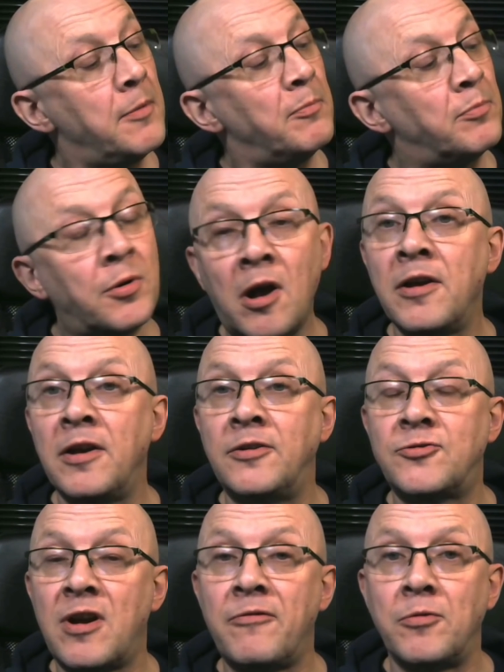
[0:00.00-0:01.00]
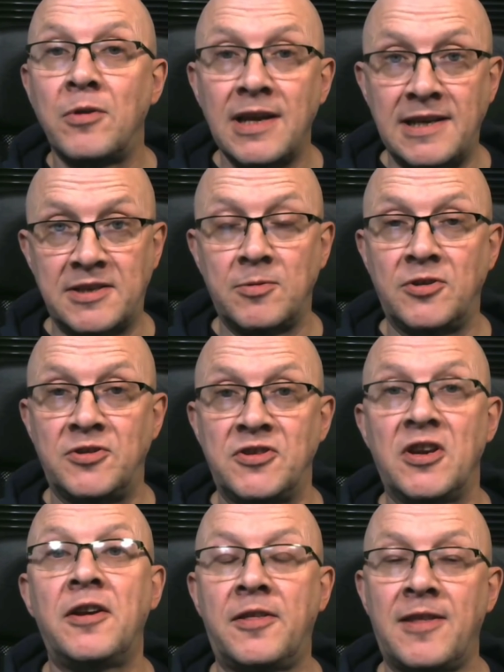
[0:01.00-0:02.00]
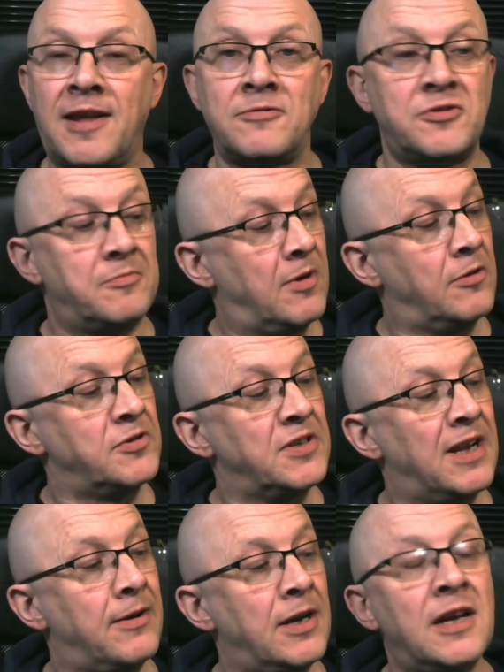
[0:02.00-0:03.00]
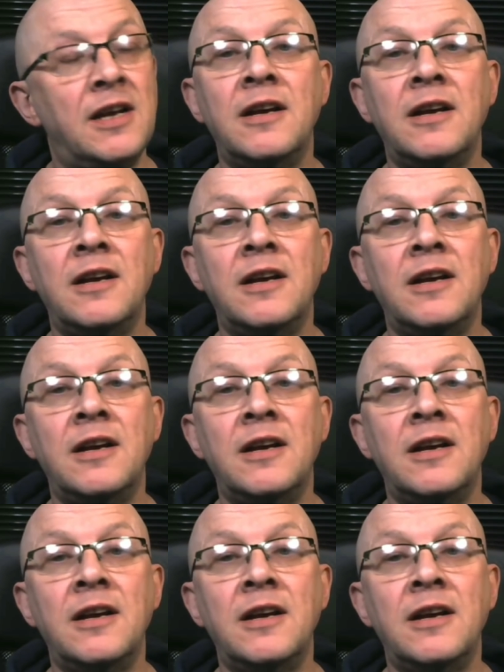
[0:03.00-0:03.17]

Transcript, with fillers: Brian travelled eastwards at 1,000 miles an hour.